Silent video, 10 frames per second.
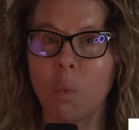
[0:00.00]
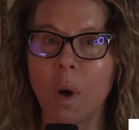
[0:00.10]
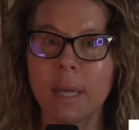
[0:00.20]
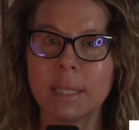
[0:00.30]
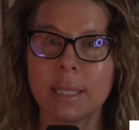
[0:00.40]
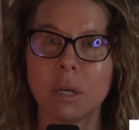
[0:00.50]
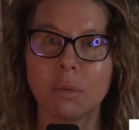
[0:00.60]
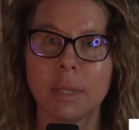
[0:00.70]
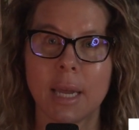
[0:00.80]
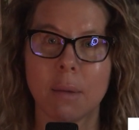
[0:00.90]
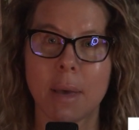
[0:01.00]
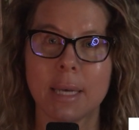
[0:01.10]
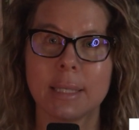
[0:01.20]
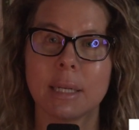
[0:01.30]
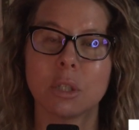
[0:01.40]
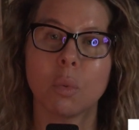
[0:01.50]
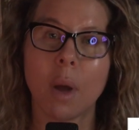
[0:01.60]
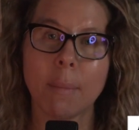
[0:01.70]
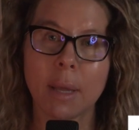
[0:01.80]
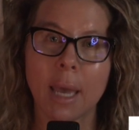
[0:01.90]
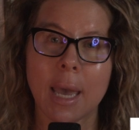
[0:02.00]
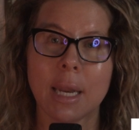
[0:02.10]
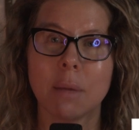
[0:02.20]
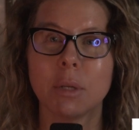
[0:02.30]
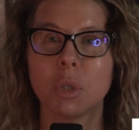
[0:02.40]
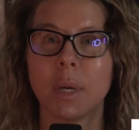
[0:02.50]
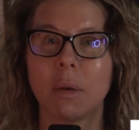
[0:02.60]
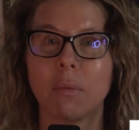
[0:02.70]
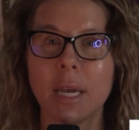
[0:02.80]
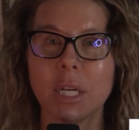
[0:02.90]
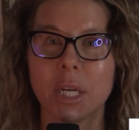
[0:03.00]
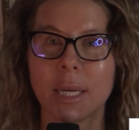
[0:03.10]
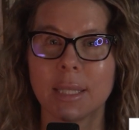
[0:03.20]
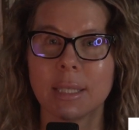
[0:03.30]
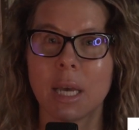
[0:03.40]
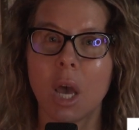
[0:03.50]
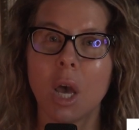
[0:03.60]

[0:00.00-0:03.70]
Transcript: one single database that is replicated between regions.